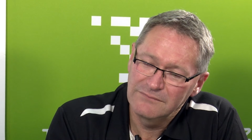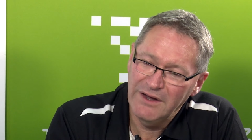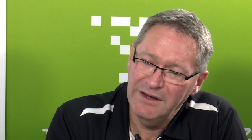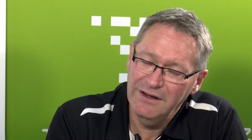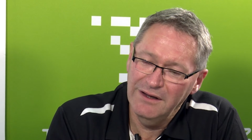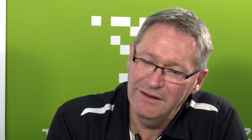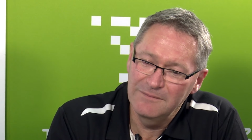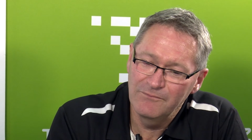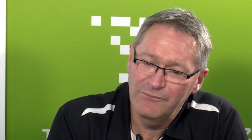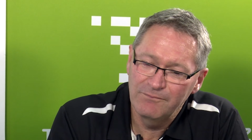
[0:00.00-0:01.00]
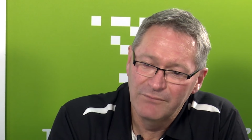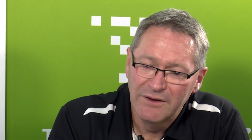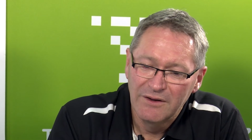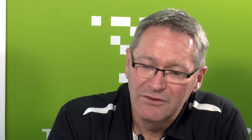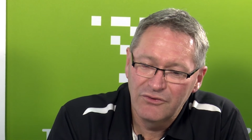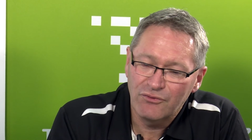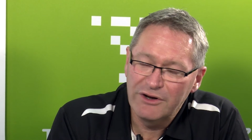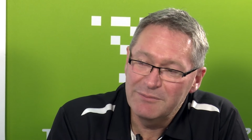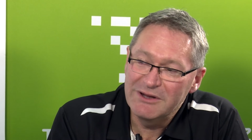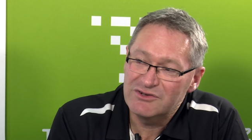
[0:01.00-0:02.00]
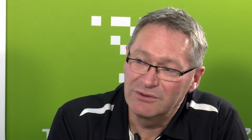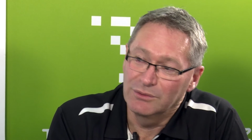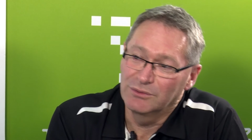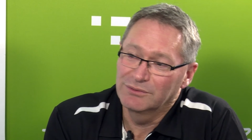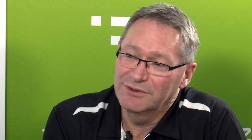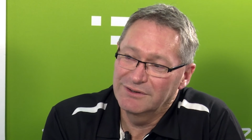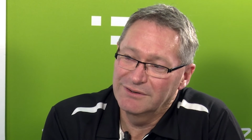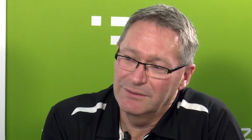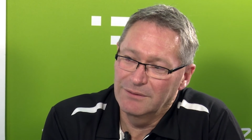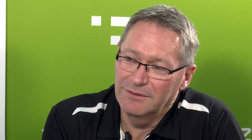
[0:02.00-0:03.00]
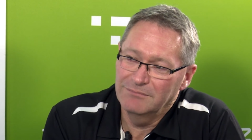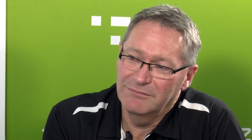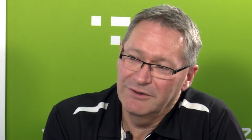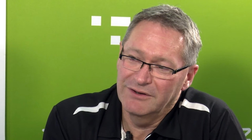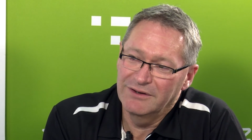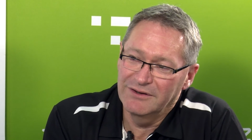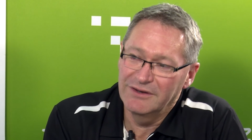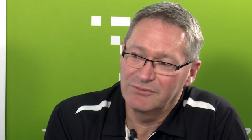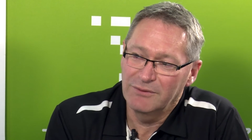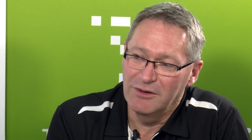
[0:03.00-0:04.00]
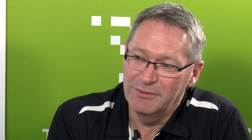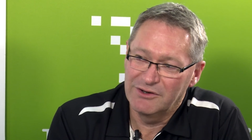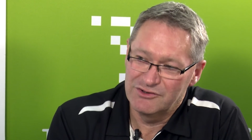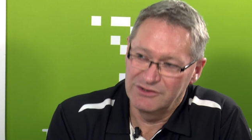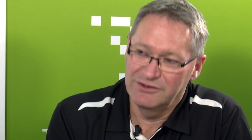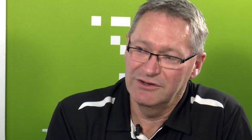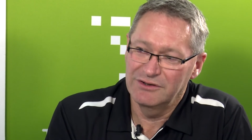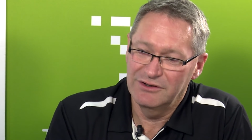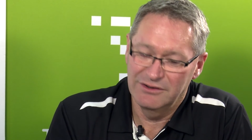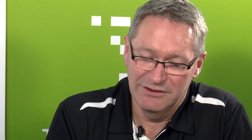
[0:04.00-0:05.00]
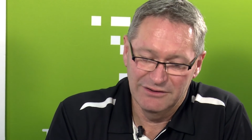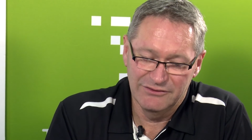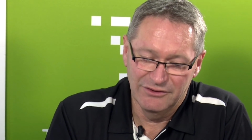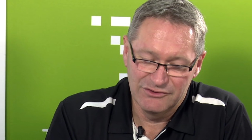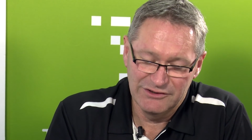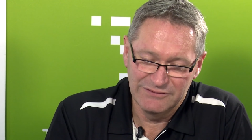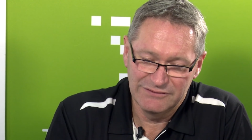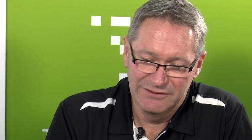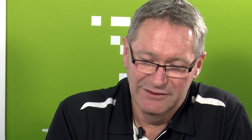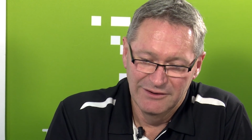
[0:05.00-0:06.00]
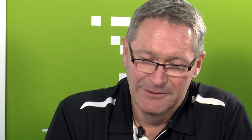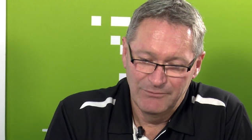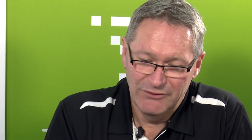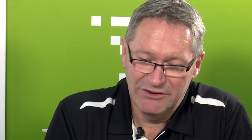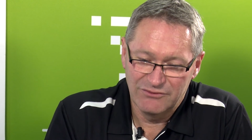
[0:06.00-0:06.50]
And three-dimensional as well, because it's not just the